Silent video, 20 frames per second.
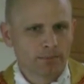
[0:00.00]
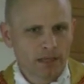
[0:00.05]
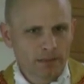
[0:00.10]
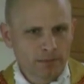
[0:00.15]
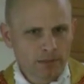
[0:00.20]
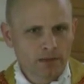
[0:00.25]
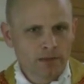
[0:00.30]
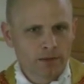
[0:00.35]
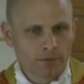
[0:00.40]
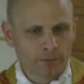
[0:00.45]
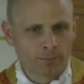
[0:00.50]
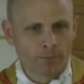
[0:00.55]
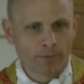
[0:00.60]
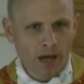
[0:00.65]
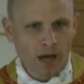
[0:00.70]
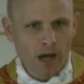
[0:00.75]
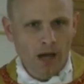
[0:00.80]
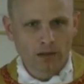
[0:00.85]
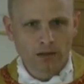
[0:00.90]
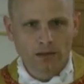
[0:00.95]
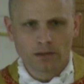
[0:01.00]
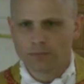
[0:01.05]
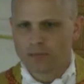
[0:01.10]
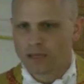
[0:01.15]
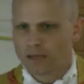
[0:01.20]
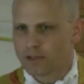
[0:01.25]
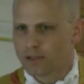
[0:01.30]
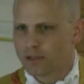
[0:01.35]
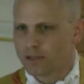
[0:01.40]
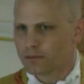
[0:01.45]
Maybe this
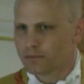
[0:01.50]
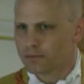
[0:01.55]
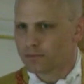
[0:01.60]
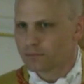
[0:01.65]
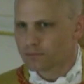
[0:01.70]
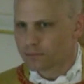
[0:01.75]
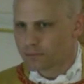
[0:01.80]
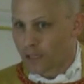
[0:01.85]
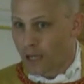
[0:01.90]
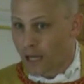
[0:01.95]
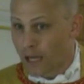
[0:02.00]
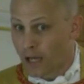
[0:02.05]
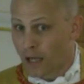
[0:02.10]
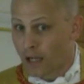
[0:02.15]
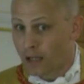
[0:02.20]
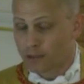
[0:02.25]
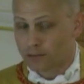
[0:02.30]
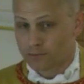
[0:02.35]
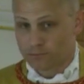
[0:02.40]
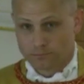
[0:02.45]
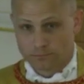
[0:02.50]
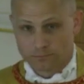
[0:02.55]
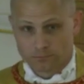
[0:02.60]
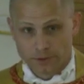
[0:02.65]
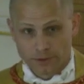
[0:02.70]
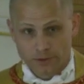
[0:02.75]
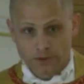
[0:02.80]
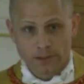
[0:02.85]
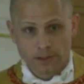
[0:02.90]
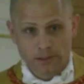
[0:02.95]
body, maybe
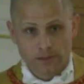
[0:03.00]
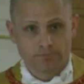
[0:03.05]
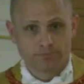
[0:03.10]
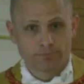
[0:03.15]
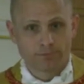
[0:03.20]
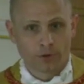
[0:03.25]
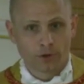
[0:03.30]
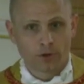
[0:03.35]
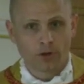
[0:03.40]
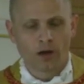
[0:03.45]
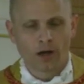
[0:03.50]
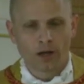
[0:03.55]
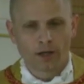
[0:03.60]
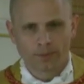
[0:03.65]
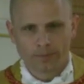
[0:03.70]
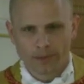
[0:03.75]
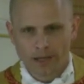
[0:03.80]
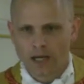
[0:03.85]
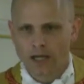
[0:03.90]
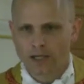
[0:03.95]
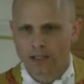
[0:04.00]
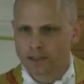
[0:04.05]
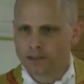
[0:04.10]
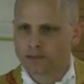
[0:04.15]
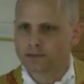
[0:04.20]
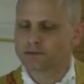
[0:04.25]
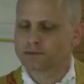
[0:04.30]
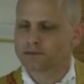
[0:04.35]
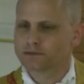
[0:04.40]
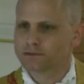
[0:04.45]
God really took on a
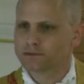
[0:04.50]
body.